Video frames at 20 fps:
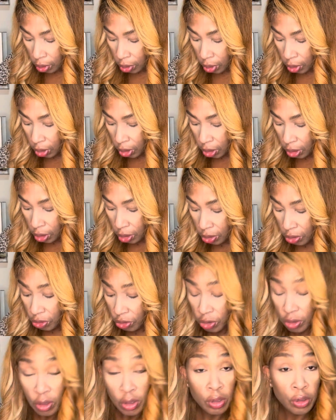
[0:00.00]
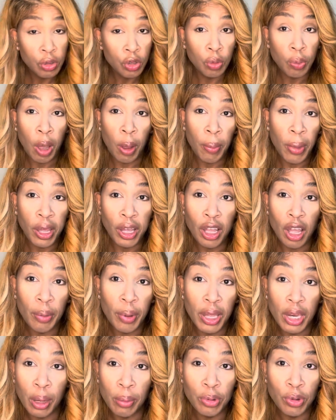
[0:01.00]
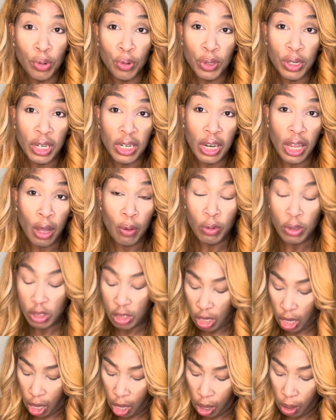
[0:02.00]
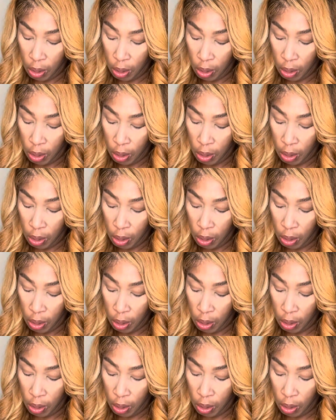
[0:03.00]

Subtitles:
is do my makeup, and I'm doing it now with y'all.